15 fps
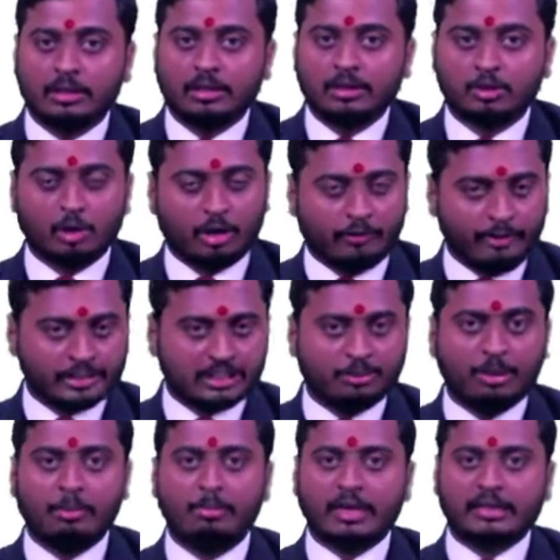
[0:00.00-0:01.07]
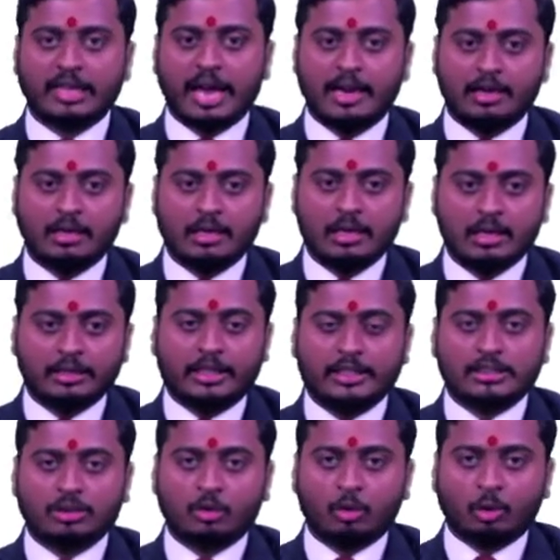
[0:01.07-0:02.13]
So always remember that this
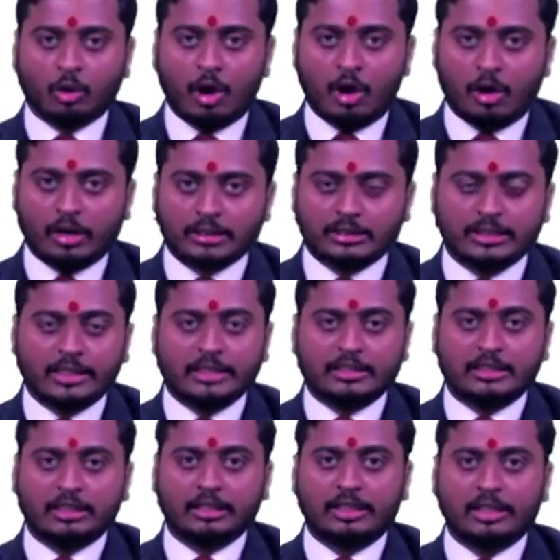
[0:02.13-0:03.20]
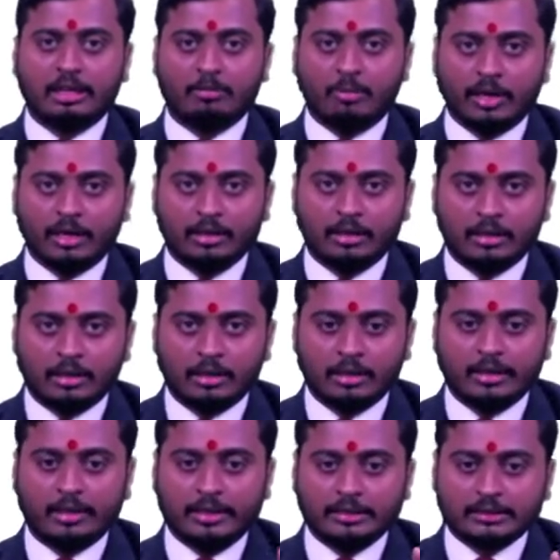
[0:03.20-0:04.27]
cross is nothing but
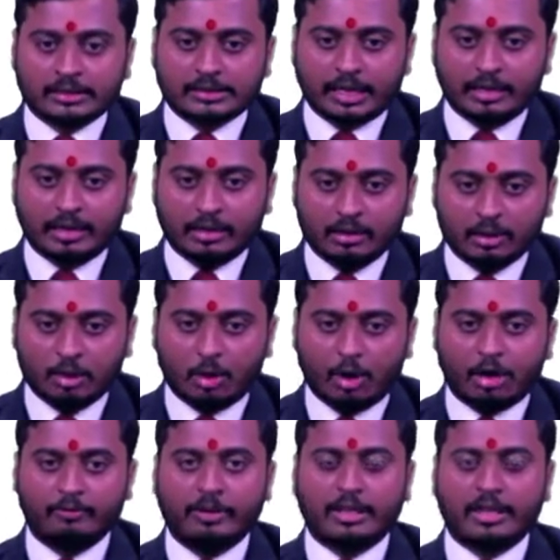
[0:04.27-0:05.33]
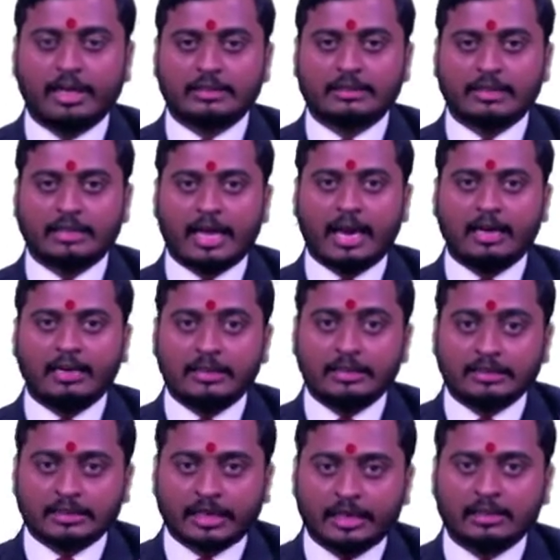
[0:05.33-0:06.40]
inside, or we can say that
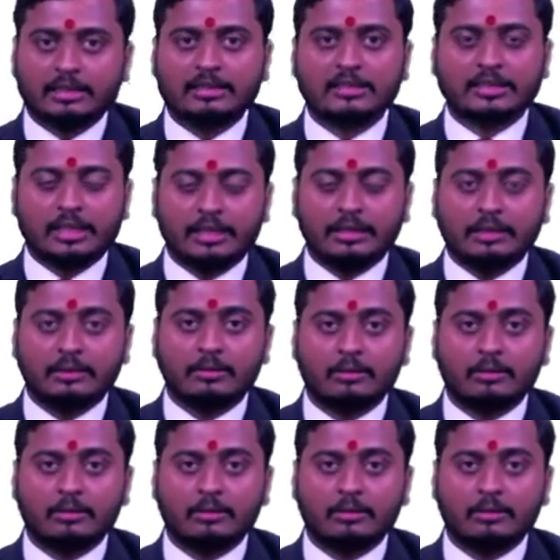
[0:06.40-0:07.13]
inside the screen.